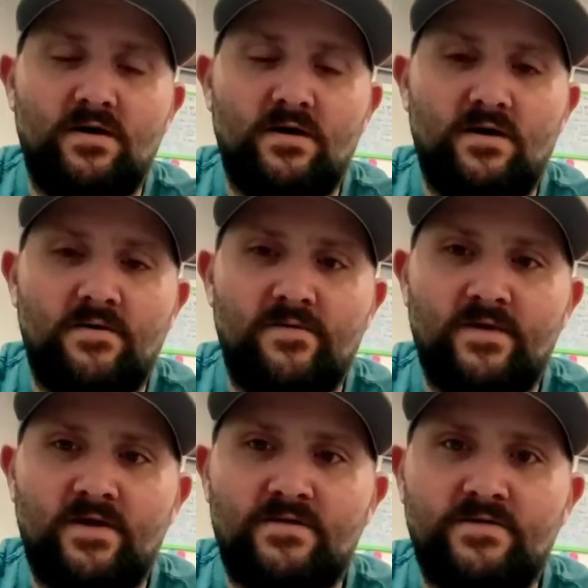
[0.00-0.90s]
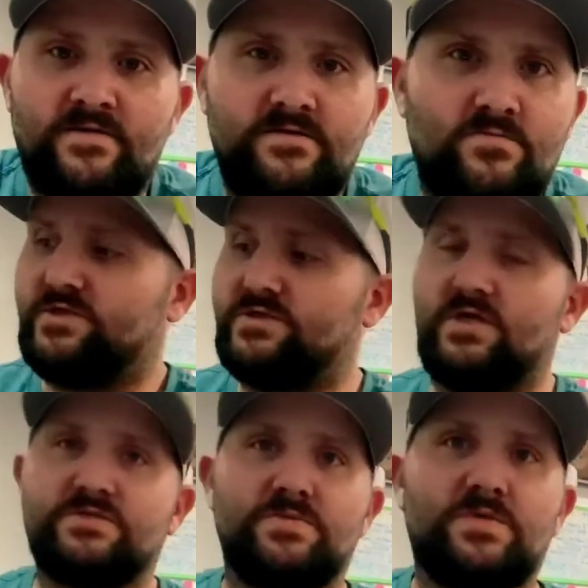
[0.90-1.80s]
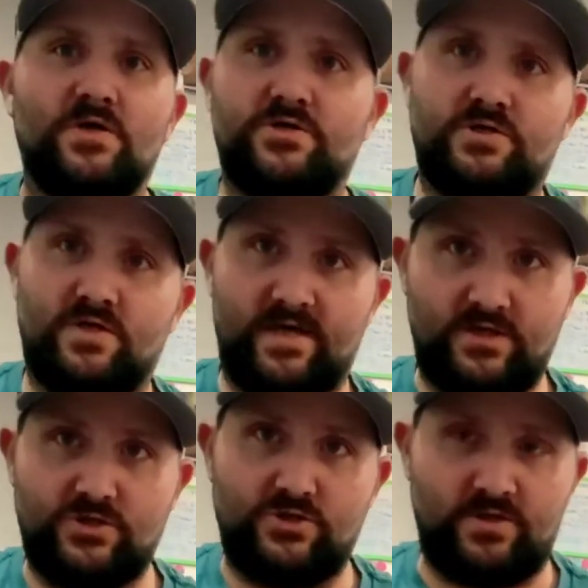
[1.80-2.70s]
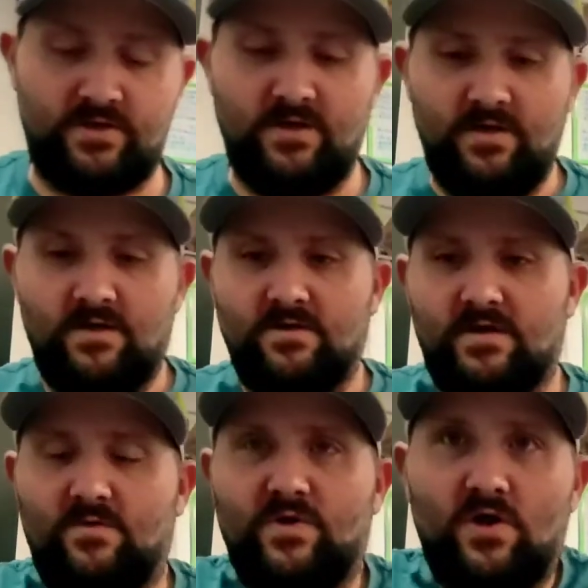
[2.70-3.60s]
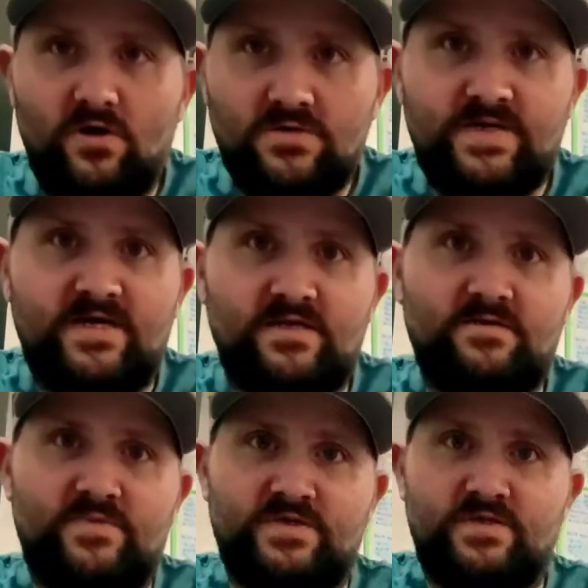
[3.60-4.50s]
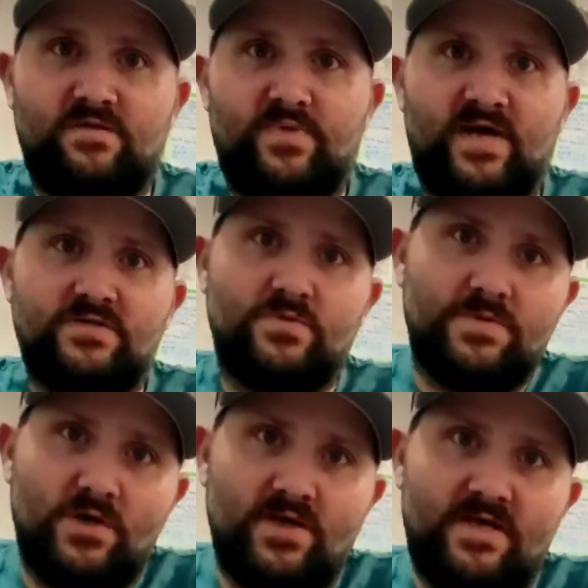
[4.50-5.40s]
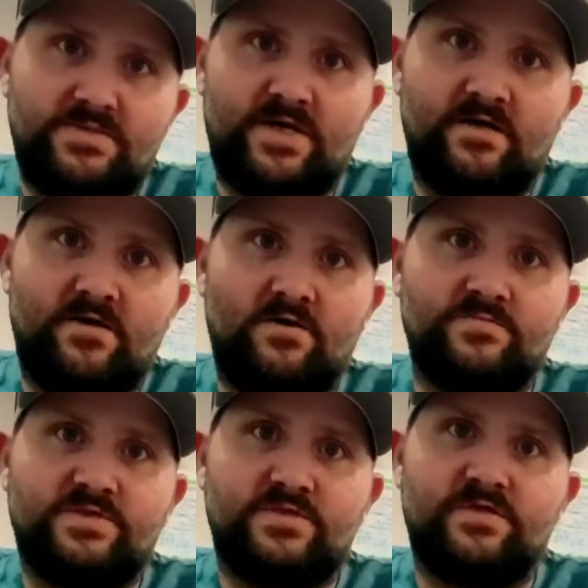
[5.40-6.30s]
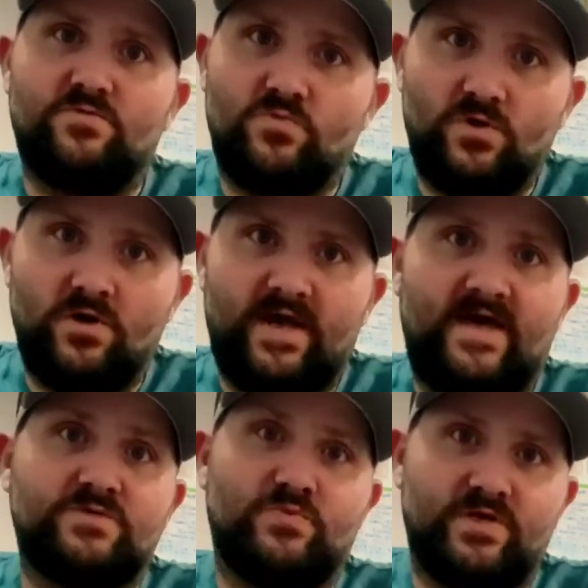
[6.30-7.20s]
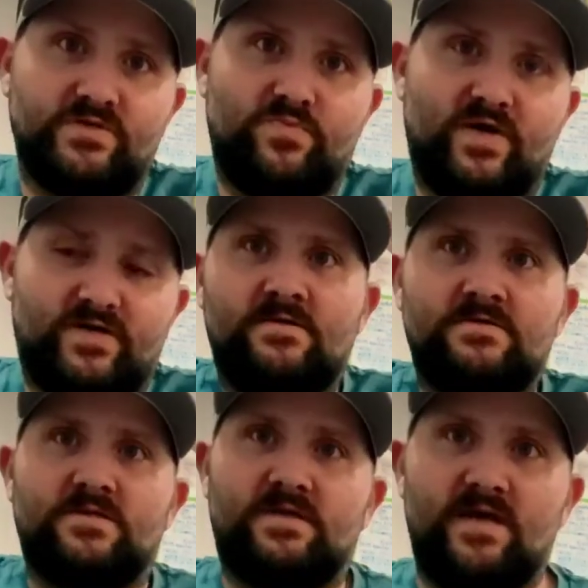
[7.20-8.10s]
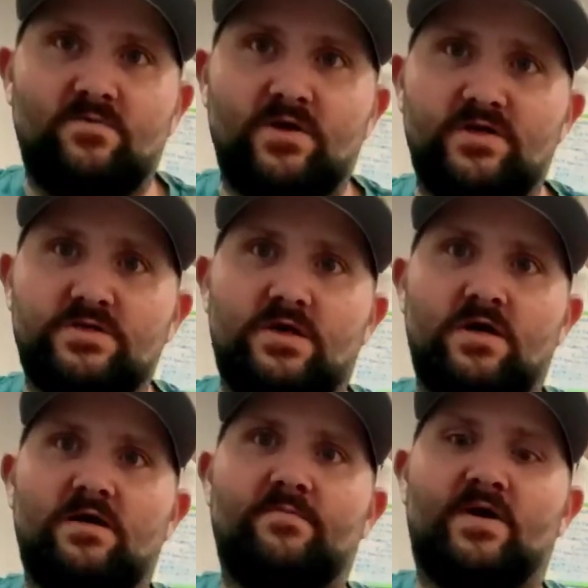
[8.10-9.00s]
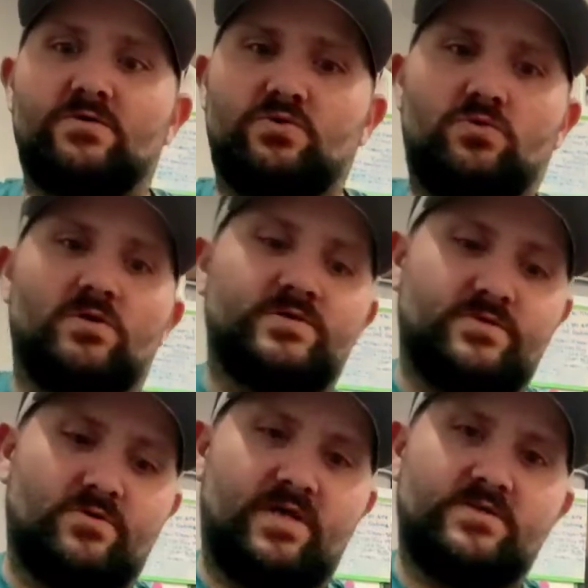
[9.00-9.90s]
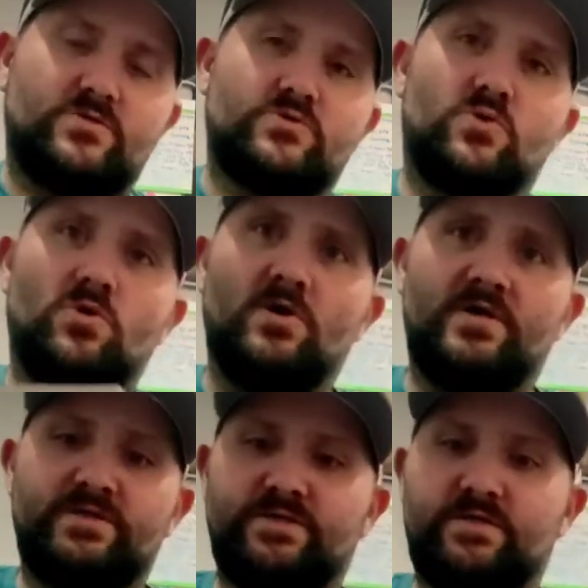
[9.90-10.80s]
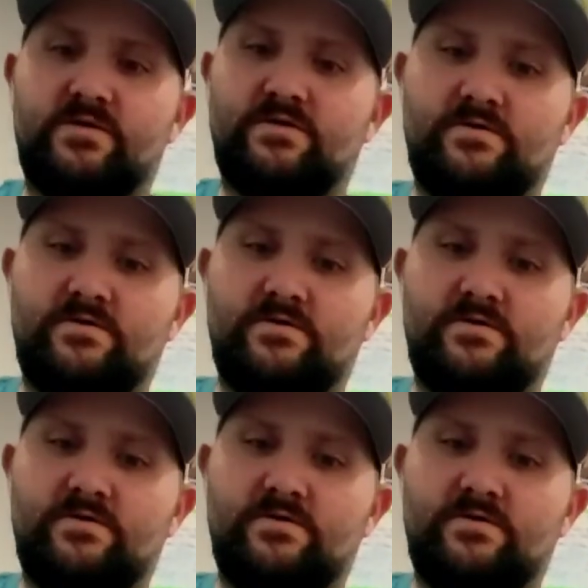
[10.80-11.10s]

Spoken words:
that just doesn't function like it should. Okay, we all have had lemons in the past. We've all had firearms that didn't work as we expected. Today we're going to talk about Taurus. Okay, so Taurus